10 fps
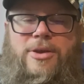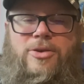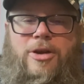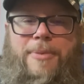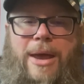
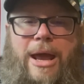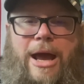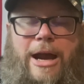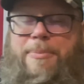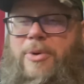So
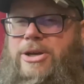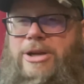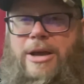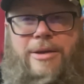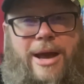I
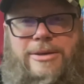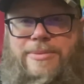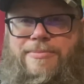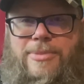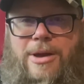appreciate you guys
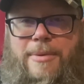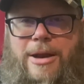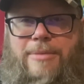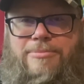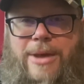coming in.